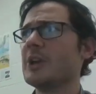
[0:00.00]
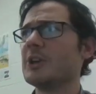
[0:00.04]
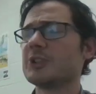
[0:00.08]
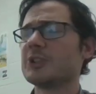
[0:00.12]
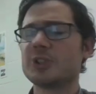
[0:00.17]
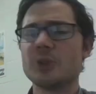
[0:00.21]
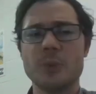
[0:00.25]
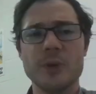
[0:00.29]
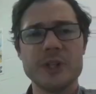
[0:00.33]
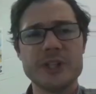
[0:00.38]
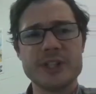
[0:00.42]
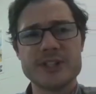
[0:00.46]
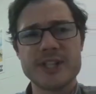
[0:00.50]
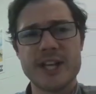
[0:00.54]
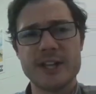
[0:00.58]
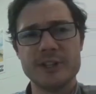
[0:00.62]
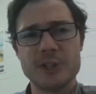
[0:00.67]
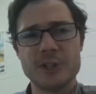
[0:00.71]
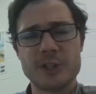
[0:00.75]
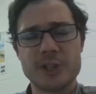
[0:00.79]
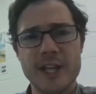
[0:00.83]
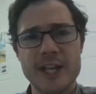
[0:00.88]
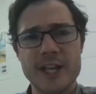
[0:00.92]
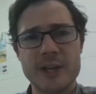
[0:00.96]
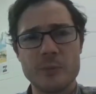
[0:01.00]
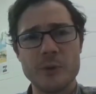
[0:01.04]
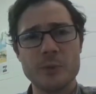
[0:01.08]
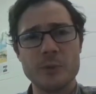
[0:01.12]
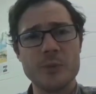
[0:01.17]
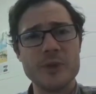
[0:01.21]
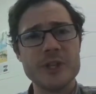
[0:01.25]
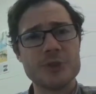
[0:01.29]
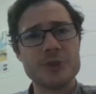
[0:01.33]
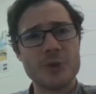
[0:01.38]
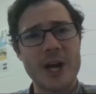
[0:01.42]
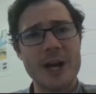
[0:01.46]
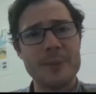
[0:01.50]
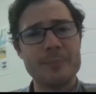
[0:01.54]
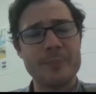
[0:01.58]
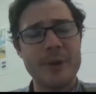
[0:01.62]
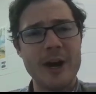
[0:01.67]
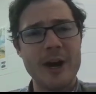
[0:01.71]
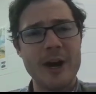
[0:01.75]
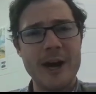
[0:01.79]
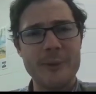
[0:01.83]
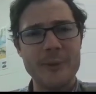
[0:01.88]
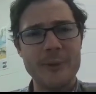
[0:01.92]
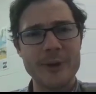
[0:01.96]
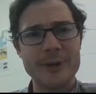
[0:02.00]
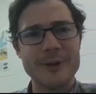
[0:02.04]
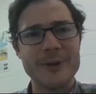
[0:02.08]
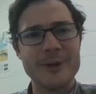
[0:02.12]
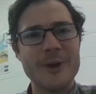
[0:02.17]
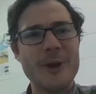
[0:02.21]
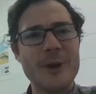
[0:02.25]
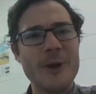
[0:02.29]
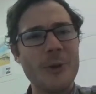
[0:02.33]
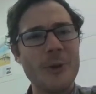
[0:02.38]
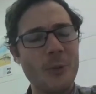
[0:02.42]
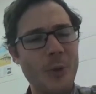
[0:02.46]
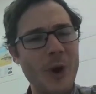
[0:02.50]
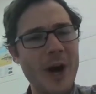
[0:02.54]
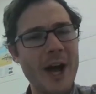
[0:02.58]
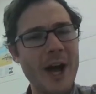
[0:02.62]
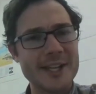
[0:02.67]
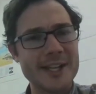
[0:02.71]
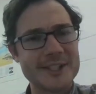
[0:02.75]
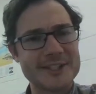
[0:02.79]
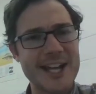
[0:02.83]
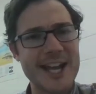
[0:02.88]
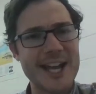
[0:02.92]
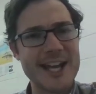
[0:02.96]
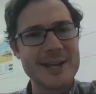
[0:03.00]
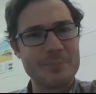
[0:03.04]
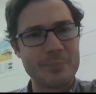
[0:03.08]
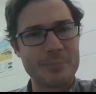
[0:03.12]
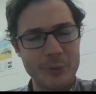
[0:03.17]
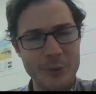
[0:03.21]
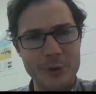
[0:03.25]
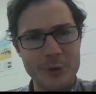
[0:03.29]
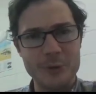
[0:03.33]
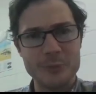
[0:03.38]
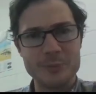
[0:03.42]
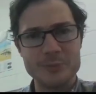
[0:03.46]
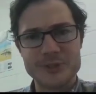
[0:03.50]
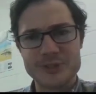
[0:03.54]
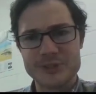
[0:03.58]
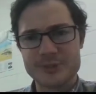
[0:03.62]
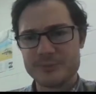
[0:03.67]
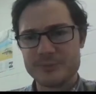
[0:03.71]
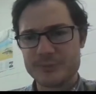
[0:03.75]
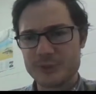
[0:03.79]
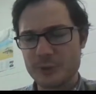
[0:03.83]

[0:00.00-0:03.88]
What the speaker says: So what does that look like when we drop our YSI probes?